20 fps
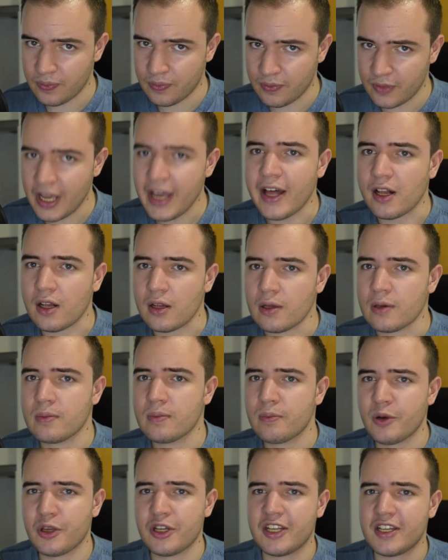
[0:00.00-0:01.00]
Hell,
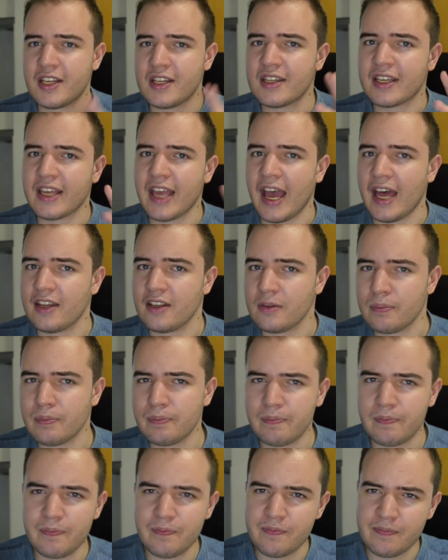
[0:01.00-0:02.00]
put it in the canon.
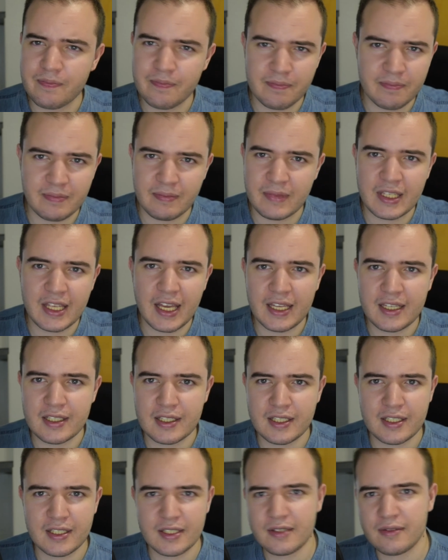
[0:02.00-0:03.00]
Get
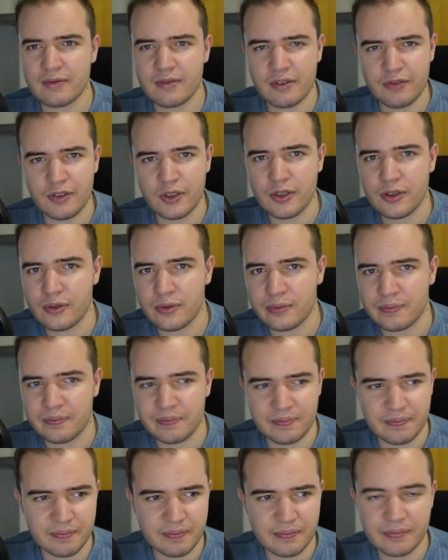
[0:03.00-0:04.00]
a few
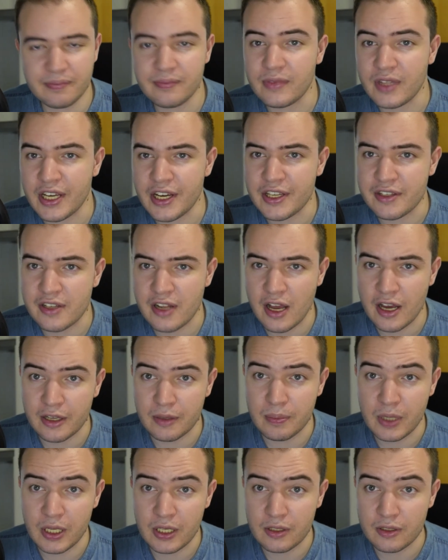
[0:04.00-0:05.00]
nerds like
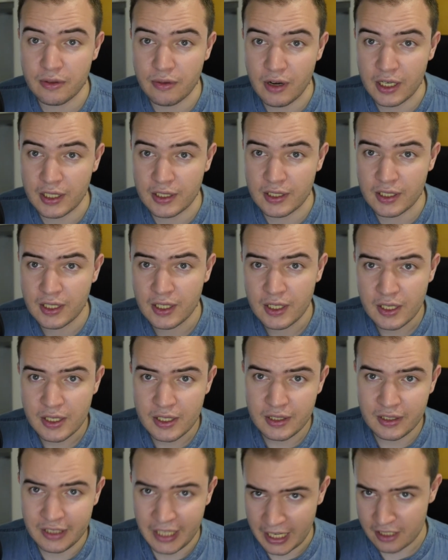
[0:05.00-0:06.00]
me to write
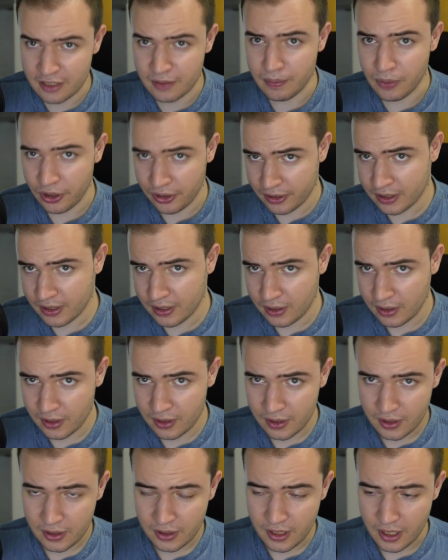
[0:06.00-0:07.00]
textbooks
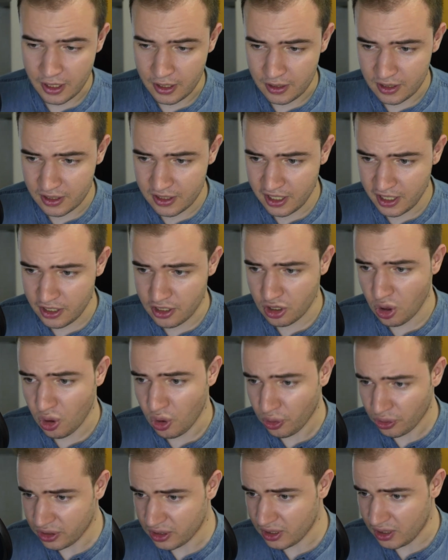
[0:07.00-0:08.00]
and teach
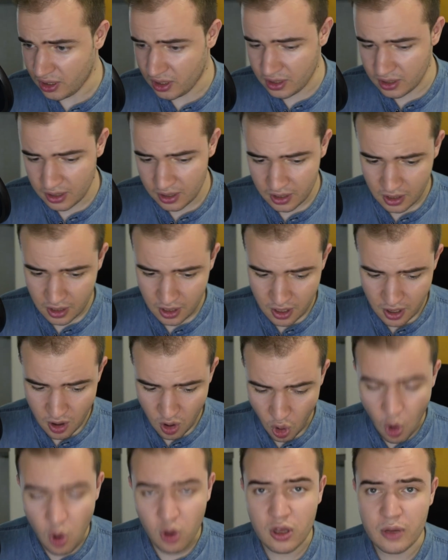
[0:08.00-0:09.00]
courses
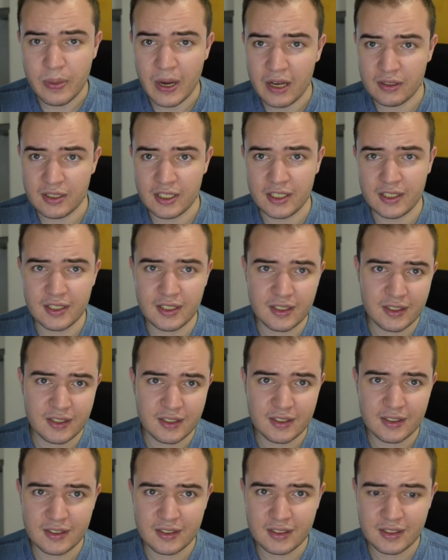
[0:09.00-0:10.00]
all about it.
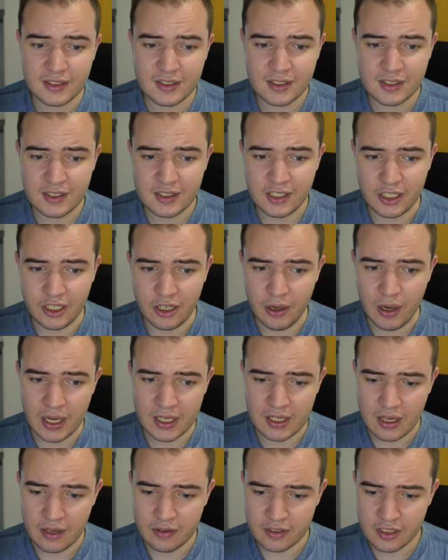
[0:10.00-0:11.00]
I know I'd
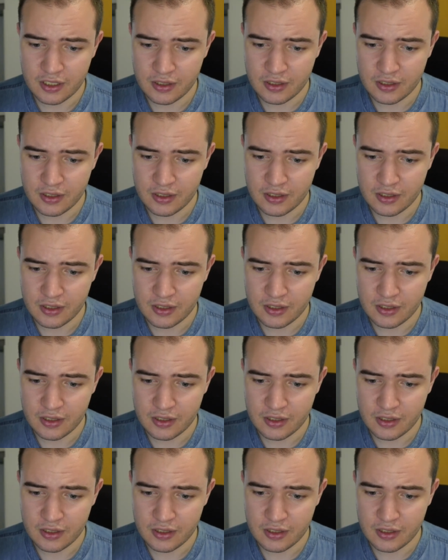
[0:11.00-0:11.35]
love to.